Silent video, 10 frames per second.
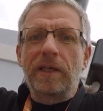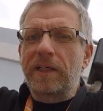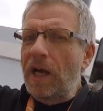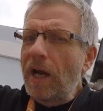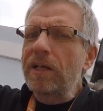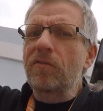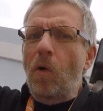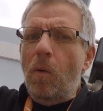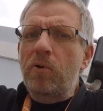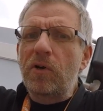they're kind of
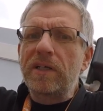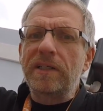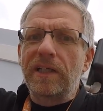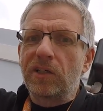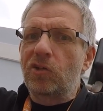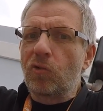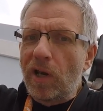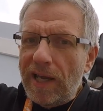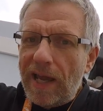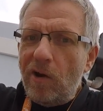operating in a
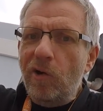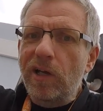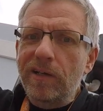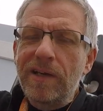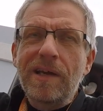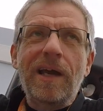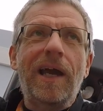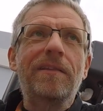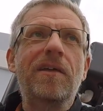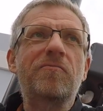gray area
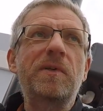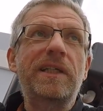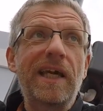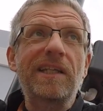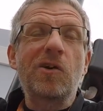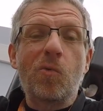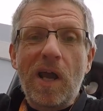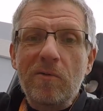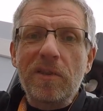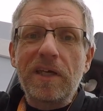and they've been getting
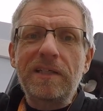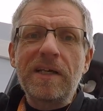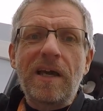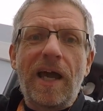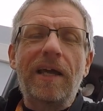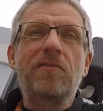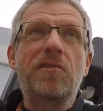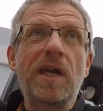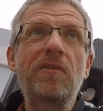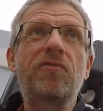away with it, and
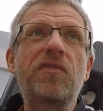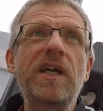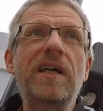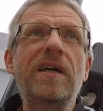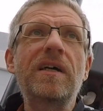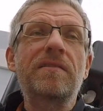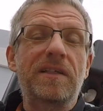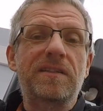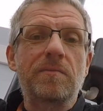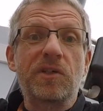they fear
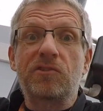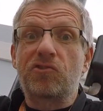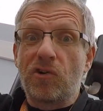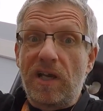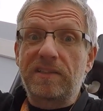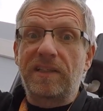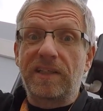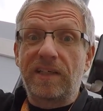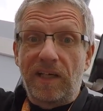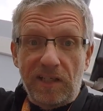that something
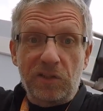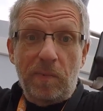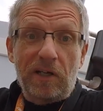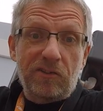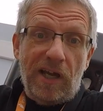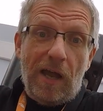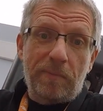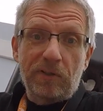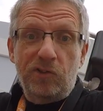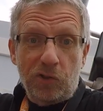drastic is about to
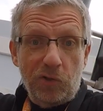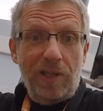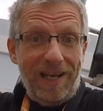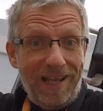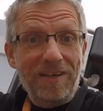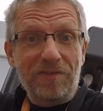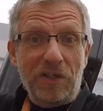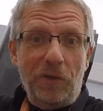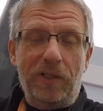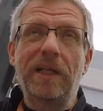happen to their
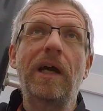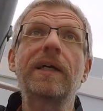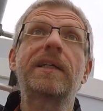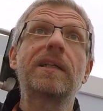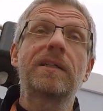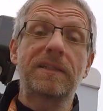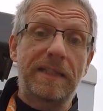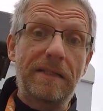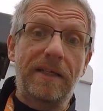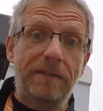livelihood, and I can
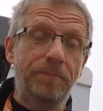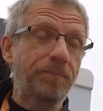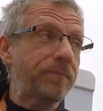understand that.